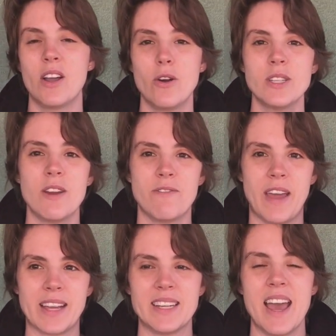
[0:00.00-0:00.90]
cause and
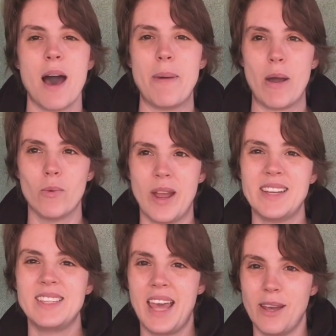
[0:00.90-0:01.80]
effect about
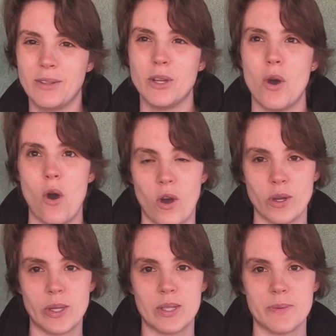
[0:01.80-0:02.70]
red-tailed hawks.